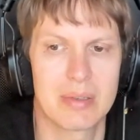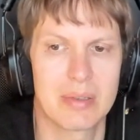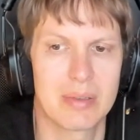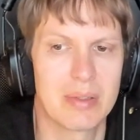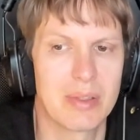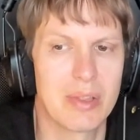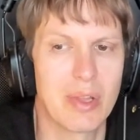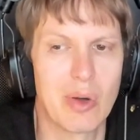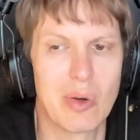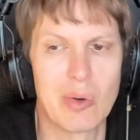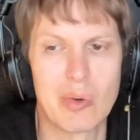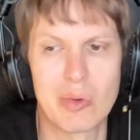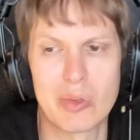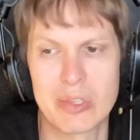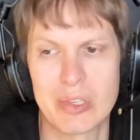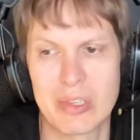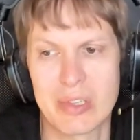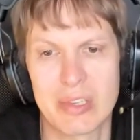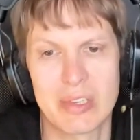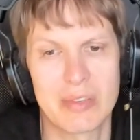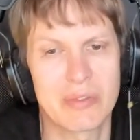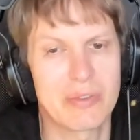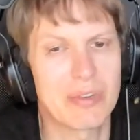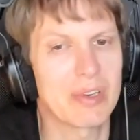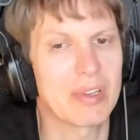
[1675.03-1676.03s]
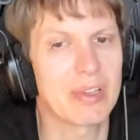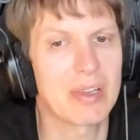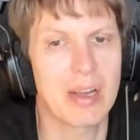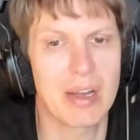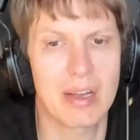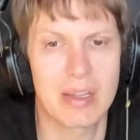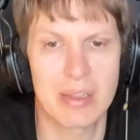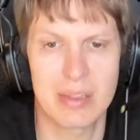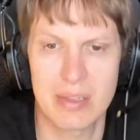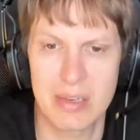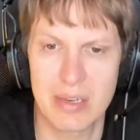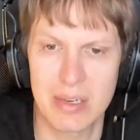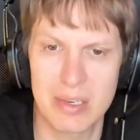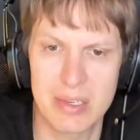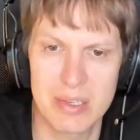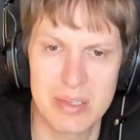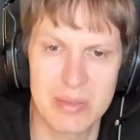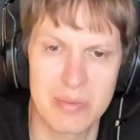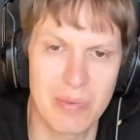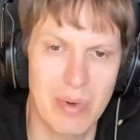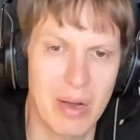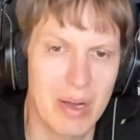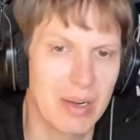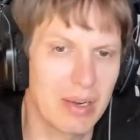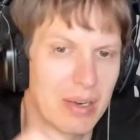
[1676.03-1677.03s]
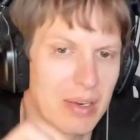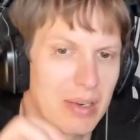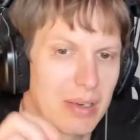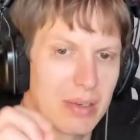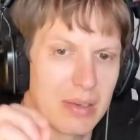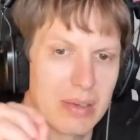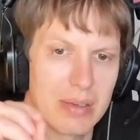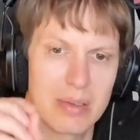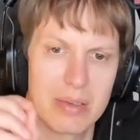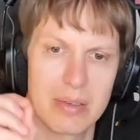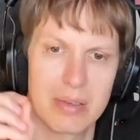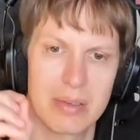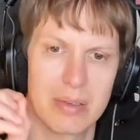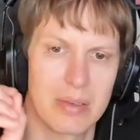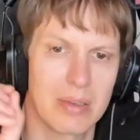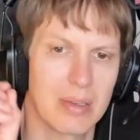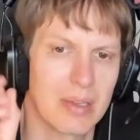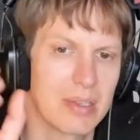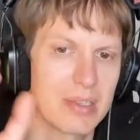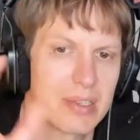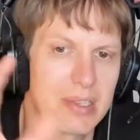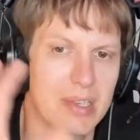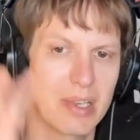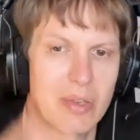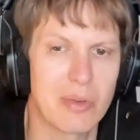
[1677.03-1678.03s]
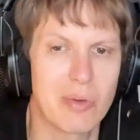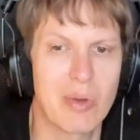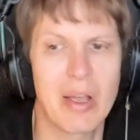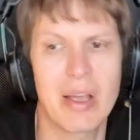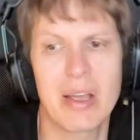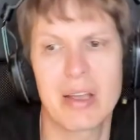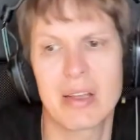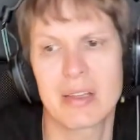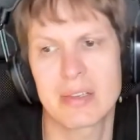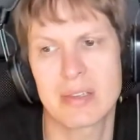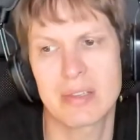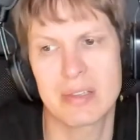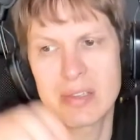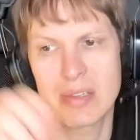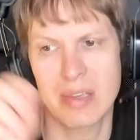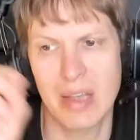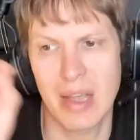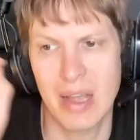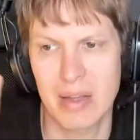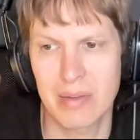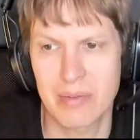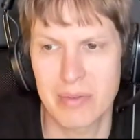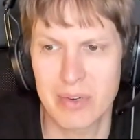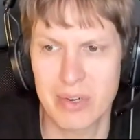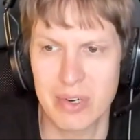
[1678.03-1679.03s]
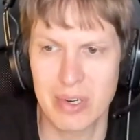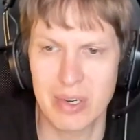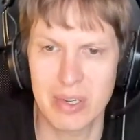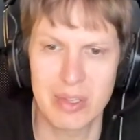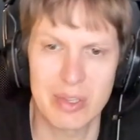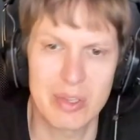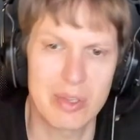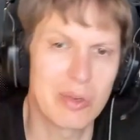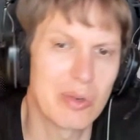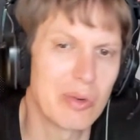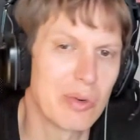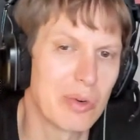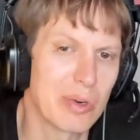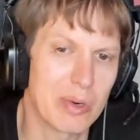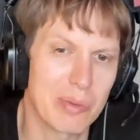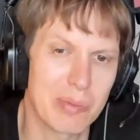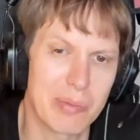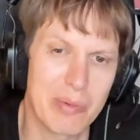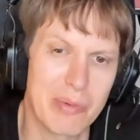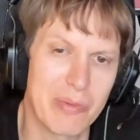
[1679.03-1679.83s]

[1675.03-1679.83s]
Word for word: nodes in different countries, one in, let's say, US, other in Europe,